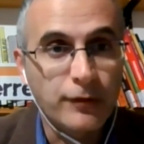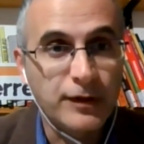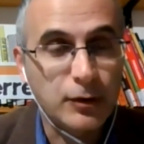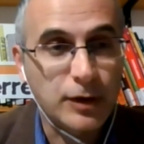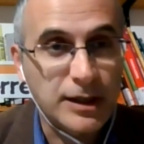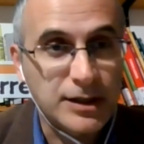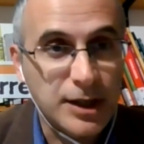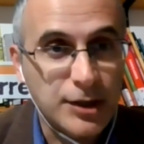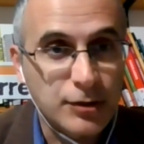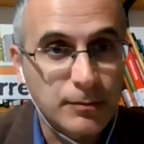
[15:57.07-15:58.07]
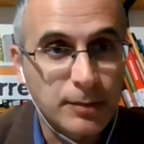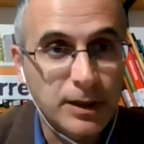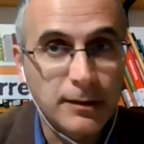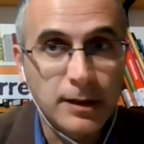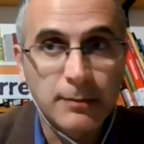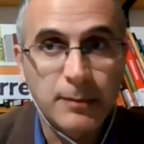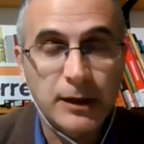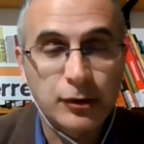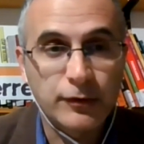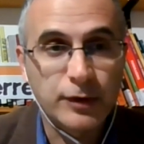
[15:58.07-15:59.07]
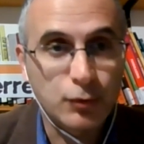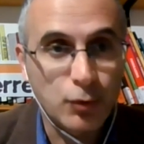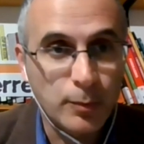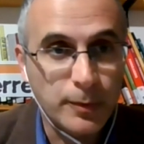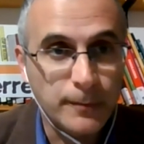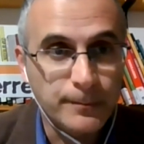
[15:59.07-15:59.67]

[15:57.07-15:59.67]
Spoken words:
an organization, being part of a group.